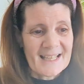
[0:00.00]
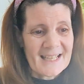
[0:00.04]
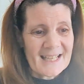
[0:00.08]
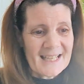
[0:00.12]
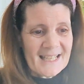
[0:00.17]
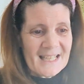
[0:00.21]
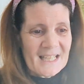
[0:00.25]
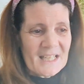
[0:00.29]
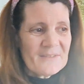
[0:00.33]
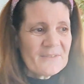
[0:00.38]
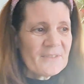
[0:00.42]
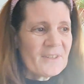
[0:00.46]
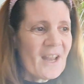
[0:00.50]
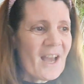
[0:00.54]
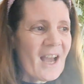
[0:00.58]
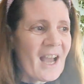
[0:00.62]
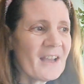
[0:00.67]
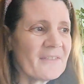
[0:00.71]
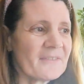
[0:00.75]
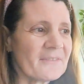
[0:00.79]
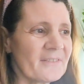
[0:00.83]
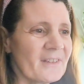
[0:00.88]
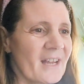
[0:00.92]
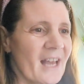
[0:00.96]
You live
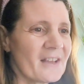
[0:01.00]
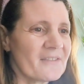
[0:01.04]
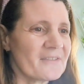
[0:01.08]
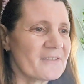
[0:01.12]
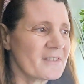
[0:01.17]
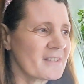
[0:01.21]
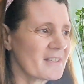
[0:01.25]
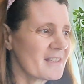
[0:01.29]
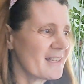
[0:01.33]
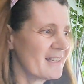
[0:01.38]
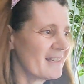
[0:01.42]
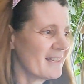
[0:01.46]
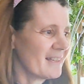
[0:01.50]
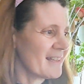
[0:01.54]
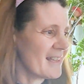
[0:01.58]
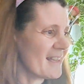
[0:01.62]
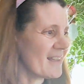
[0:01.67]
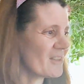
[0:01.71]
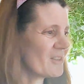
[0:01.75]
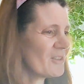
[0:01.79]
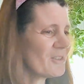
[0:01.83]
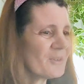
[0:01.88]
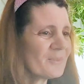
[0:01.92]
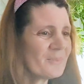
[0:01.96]
life. Life's
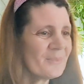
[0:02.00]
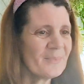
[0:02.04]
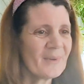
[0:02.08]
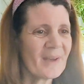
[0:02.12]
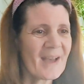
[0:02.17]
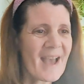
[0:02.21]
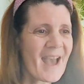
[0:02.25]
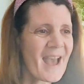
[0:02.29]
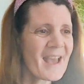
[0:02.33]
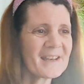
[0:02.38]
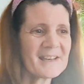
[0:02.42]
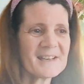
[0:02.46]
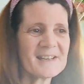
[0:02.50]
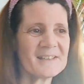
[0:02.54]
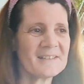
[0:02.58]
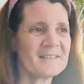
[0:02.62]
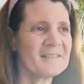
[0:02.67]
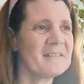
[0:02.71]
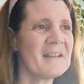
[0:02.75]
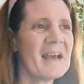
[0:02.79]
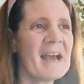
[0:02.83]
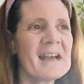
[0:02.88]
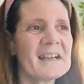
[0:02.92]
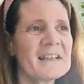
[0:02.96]
good and bad and
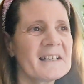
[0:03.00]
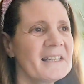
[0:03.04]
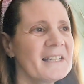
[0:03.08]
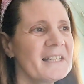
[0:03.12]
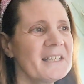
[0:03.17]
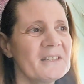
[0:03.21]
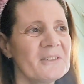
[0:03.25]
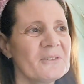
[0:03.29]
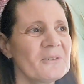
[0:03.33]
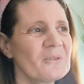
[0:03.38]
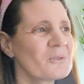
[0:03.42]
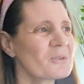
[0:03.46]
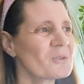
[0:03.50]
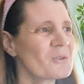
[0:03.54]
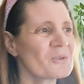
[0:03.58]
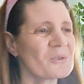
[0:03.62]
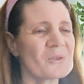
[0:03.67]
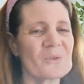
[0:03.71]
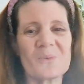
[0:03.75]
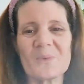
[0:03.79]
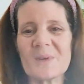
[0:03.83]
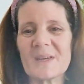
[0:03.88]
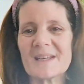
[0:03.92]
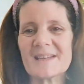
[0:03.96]
ugly and all sorts
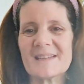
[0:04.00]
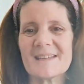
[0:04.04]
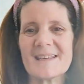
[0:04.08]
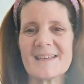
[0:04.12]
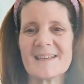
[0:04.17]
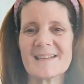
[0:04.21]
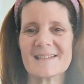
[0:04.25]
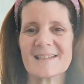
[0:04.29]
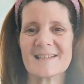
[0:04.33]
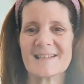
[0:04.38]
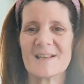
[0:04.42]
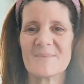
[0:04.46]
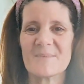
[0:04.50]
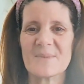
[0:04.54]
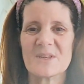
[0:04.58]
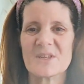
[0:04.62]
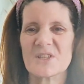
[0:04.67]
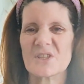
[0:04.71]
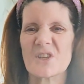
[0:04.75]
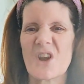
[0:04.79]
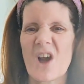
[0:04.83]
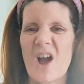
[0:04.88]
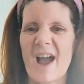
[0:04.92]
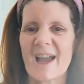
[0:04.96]
of weird things, and then we
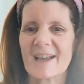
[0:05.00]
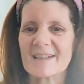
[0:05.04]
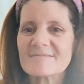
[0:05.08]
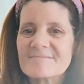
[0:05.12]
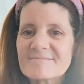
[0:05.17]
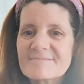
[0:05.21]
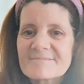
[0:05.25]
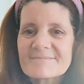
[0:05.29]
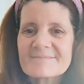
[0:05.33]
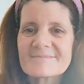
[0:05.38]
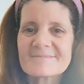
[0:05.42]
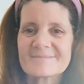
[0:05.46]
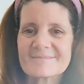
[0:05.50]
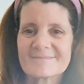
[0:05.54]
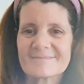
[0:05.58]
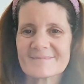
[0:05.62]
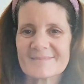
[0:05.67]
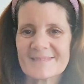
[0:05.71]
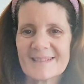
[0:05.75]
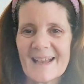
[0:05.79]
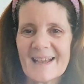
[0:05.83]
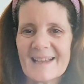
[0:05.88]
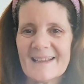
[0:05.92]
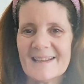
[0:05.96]
just die.
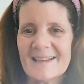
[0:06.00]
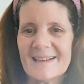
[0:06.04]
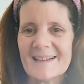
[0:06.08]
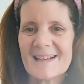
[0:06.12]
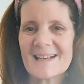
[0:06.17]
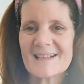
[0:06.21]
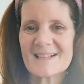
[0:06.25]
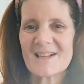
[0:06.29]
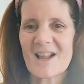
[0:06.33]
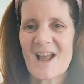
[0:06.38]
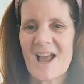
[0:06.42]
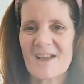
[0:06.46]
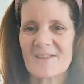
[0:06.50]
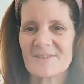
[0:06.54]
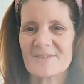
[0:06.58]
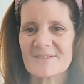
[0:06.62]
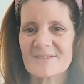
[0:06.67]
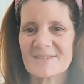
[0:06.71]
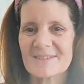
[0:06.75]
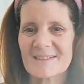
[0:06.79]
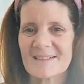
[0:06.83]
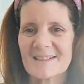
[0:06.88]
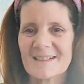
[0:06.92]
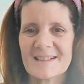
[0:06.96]
Okay? That's life.
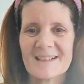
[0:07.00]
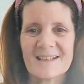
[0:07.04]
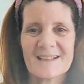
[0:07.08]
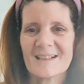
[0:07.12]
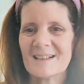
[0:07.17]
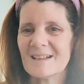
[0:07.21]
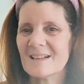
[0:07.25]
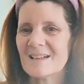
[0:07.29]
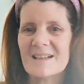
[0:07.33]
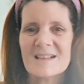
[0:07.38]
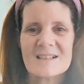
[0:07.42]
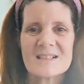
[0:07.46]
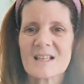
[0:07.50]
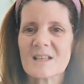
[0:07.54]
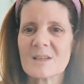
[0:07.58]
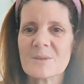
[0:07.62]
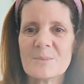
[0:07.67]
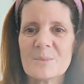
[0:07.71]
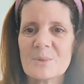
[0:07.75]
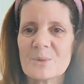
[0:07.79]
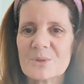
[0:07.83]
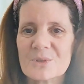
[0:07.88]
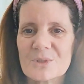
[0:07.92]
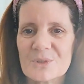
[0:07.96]
There's
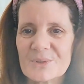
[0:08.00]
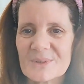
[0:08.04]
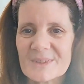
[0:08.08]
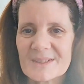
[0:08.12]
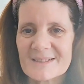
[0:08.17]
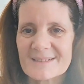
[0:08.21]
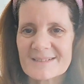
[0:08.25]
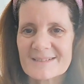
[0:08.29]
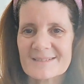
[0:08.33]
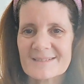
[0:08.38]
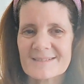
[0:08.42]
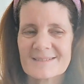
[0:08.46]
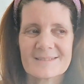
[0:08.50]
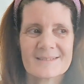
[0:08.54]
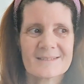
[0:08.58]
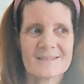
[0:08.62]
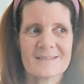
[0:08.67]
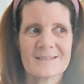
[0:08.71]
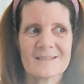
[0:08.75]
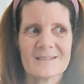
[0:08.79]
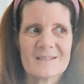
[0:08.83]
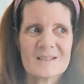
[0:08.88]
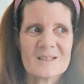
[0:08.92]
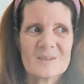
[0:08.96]
nothing more to it.
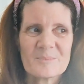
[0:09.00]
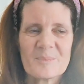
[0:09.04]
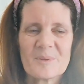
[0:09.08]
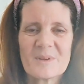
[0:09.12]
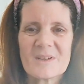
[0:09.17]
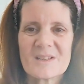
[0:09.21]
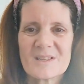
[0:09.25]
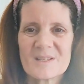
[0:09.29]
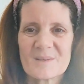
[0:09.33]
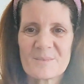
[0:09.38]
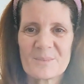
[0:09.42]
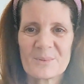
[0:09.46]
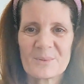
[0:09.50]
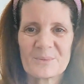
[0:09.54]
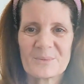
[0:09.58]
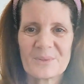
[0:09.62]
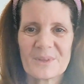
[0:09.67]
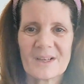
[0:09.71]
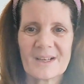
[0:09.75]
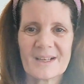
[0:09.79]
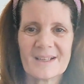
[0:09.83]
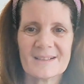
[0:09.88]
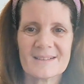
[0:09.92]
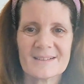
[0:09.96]
It's pretty simple,
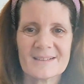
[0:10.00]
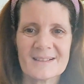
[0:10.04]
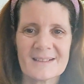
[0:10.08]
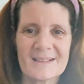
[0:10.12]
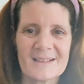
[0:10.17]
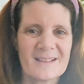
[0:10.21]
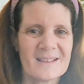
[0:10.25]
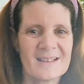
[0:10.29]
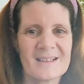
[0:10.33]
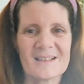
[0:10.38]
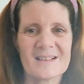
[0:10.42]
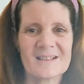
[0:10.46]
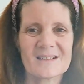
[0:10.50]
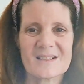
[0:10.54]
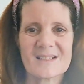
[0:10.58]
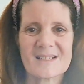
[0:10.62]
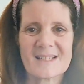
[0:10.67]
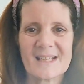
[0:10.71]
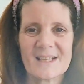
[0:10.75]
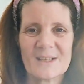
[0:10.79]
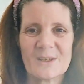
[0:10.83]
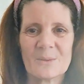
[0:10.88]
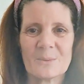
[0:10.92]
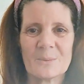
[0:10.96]
really. Just
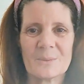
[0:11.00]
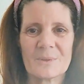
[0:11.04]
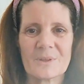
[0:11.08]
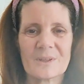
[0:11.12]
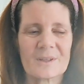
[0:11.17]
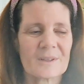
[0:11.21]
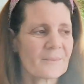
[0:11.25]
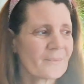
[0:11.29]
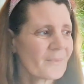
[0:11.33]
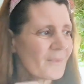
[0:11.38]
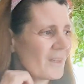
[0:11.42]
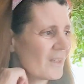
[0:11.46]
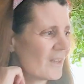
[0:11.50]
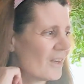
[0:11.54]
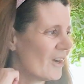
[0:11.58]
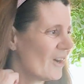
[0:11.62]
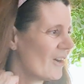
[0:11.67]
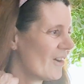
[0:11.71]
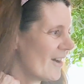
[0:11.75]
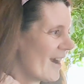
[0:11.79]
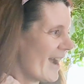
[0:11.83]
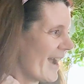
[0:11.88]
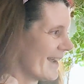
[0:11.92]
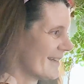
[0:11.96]
get on with it.
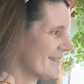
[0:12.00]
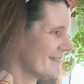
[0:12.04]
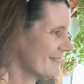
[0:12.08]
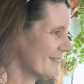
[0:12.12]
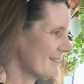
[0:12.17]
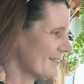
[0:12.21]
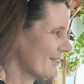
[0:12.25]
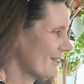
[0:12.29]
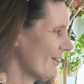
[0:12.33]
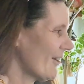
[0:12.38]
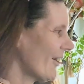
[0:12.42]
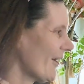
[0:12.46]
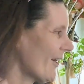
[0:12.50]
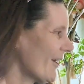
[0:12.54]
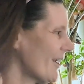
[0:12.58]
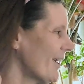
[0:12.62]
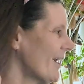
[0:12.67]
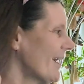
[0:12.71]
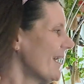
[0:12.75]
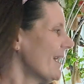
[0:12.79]
All right. So,